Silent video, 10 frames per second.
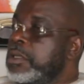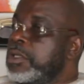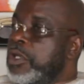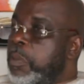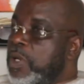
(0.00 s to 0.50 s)

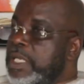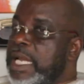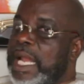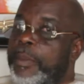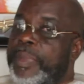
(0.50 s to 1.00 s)

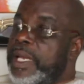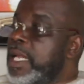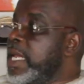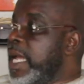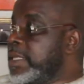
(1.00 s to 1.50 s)
supported and
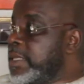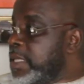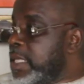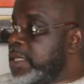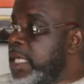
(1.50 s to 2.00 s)
appended their
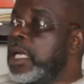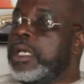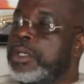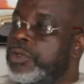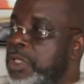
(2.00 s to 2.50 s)
signature
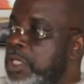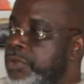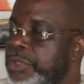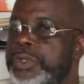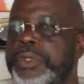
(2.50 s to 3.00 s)
to
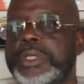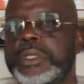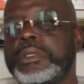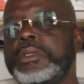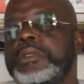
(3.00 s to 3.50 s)
this
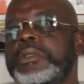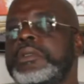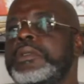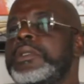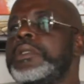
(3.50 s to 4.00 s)
resolution.
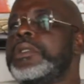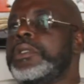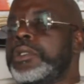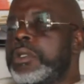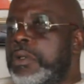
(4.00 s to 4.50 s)

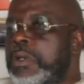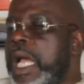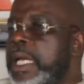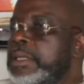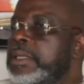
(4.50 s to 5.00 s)
You look
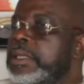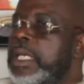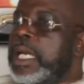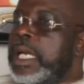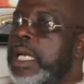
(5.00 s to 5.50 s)
at
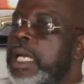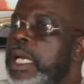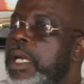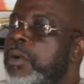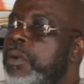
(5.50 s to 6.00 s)
uh,
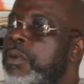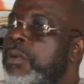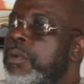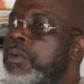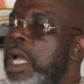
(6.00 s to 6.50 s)

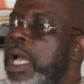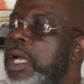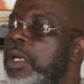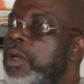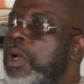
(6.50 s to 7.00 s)
uh,
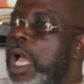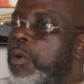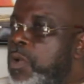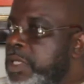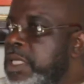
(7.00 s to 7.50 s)
uh,
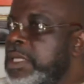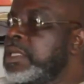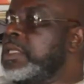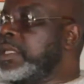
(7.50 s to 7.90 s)
coaches,